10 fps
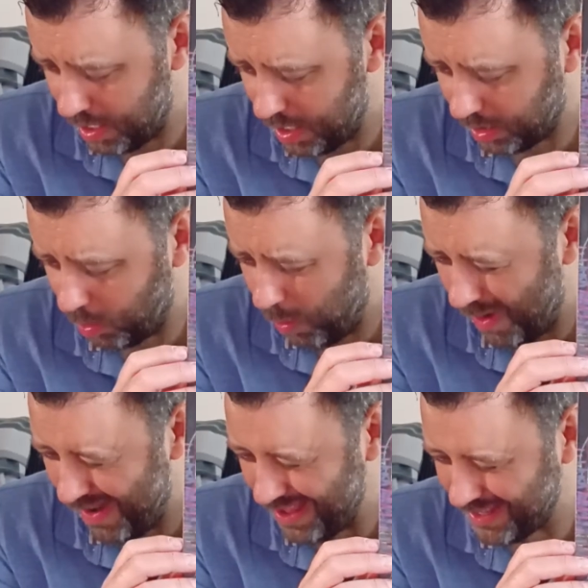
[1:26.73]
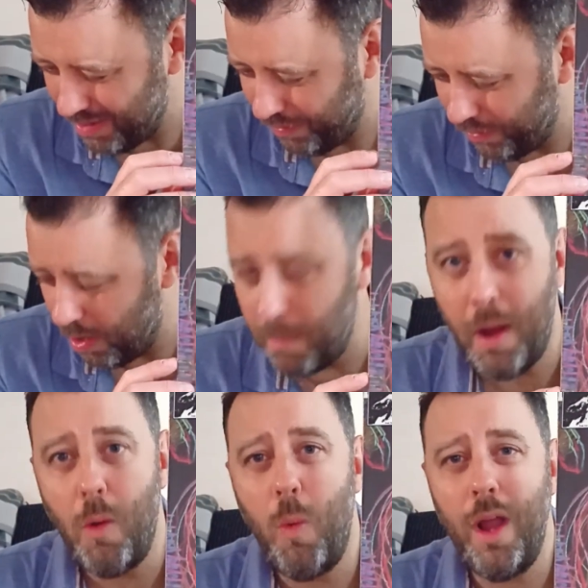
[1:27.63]
acquired from
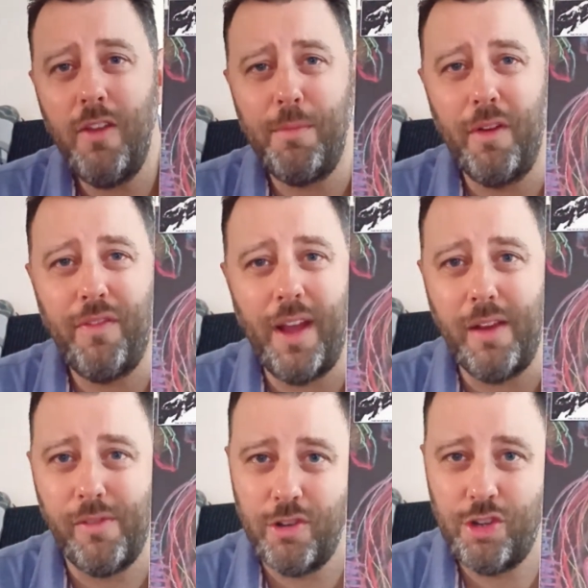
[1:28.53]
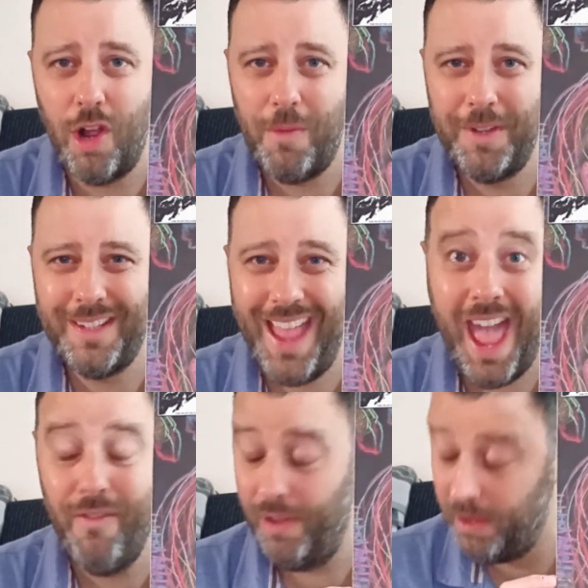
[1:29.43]
one of my favourite shops
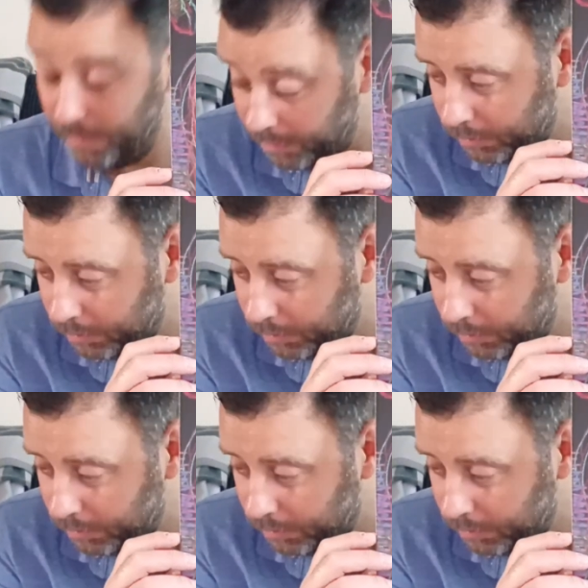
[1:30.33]
ever